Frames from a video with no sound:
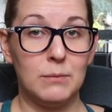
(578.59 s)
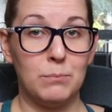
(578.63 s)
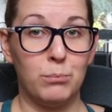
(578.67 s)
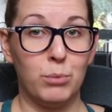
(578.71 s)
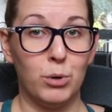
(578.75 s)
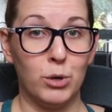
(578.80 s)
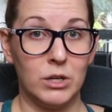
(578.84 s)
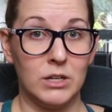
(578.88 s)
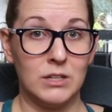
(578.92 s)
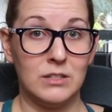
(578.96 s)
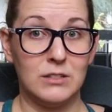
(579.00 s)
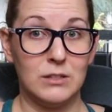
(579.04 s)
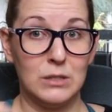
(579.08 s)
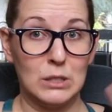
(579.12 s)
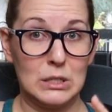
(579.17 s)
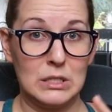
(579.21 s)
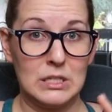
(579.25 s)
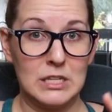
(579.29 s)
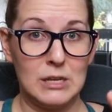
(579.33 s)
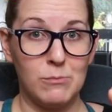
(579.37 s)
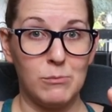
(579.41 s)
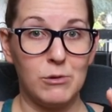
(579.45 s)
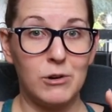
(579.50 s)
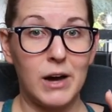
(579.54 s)
put into the
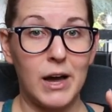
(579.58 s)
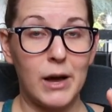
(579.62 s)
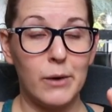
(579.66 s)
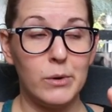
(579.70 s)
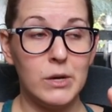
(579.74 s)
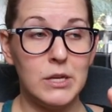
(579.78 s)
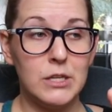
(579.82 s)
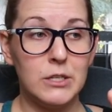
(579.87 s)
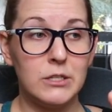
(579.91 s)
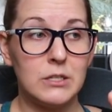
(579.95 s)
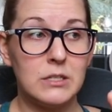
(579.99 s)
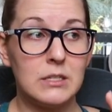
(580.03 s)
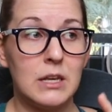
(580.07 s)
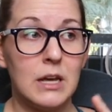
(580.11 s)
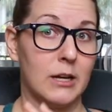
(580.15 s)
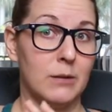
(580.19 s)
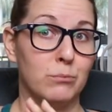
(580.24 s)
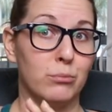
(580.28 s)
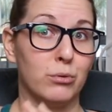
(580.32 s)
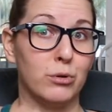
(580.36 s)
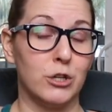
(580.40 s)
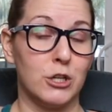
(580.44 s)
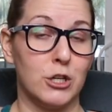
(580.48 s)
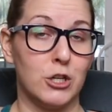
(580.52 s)
seam allowance,
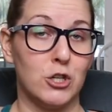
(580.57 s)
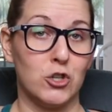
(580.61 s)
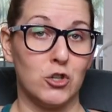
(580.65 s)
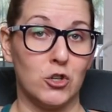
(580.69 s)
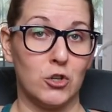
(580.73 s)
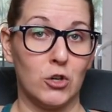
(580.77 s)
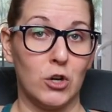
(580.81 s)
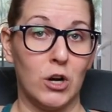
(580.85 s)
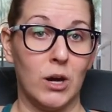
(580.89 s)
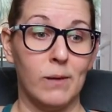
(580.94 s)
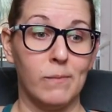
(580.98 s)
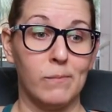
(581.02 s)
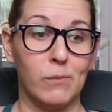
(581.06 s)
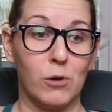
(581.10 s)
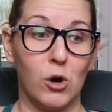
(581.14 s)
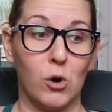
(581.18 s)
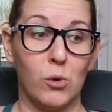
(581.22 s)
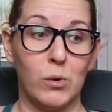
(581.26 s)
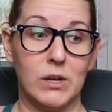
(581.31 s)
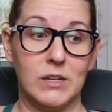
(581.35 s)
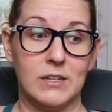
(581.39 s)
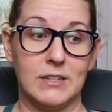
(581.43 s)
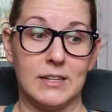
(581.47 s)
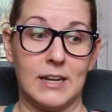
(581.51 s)
I'm pretty sure I'm
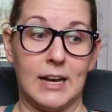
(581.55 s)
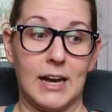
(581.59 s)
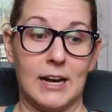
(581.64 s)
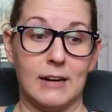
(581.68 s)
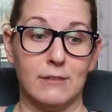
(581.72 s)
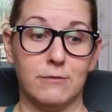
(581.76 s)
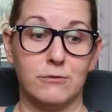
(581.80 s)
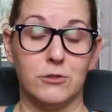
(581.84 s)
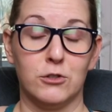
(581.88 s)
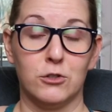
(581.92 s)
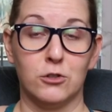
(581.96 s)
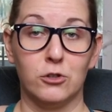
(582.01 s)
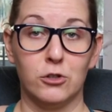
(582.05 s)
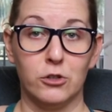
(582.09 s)
going to have to